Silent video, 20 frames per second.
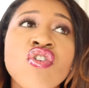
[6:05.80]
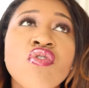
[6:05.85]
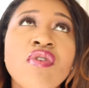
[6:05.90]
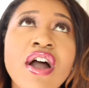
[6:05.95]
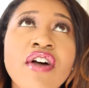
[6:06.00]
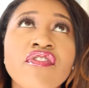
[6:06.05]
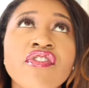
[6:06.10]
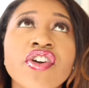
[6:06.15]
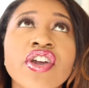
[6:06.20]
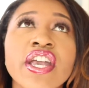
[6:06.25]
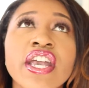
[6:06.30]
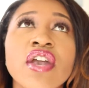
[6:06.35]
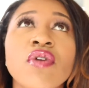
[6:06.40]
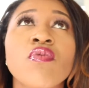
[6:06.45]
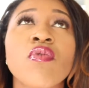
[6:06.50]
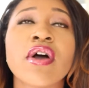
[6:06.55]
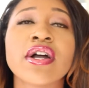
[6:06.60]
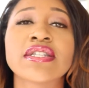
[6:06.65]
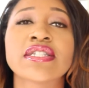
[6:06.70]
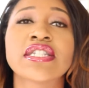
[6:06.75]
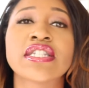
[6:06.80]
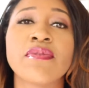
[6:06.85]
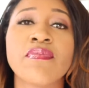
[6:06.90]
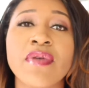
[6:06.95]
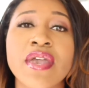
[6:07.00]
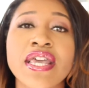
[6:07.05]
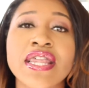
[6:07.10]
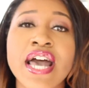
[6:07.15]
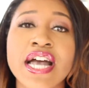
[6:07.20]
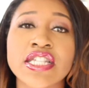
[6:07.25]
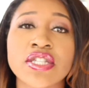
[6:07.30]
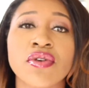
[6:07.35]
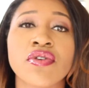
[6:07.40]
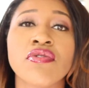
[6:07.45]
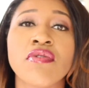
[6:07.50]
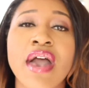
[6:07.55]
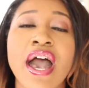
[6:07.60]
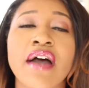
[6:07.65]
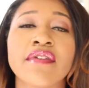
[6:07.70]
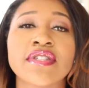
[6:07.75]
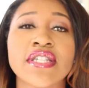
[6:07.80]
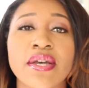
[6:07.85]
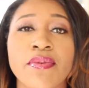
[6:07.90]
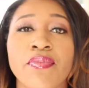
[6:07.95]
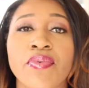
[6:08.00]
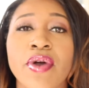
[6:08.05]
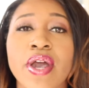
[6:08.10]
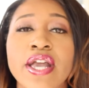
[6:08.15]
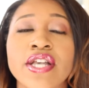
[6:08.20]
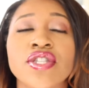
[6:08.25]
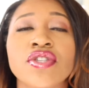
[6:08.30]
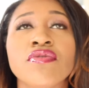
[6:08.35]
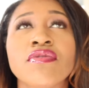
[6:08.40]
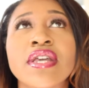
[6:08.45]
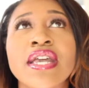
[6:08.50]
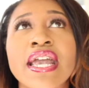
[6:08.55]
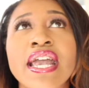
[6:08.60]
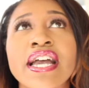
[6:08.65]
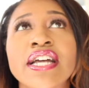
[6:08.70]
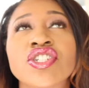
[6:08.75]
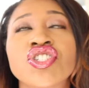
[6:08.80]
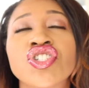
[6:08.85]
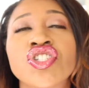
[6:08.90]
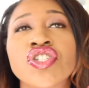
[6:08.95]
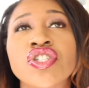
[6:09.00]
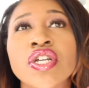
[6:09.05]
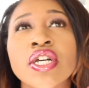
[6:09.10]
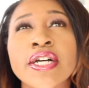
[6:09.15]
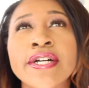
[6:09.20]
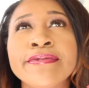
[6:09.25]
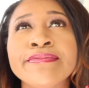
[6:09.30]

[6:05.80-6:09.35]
whoever he wants to be, that's who you have to embrace. You can't